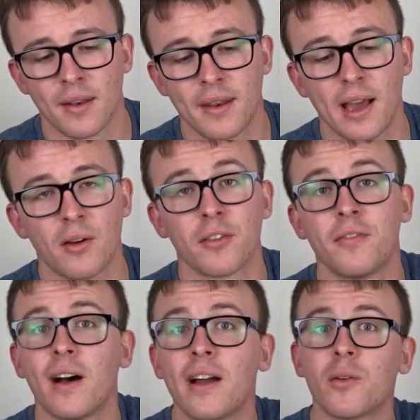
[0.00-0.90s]
Now the
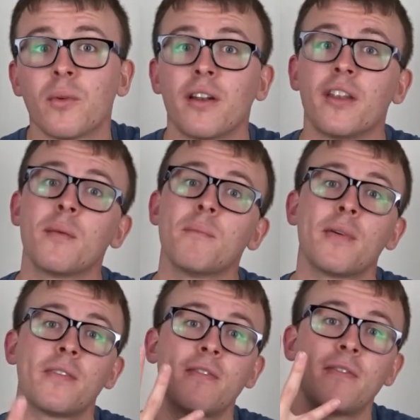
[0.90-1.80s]
final one,
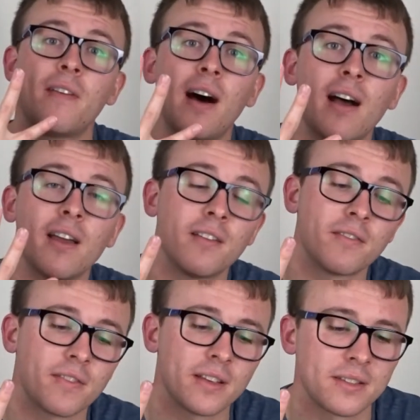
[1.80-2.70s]
number
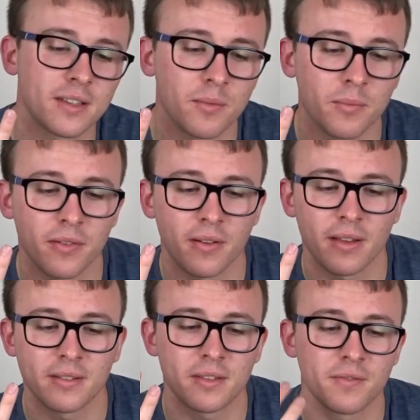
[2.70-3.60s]
5 is the
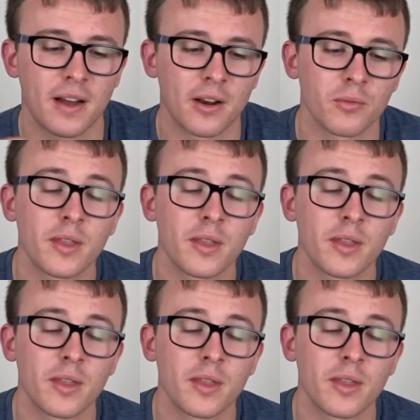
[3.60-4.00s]
final.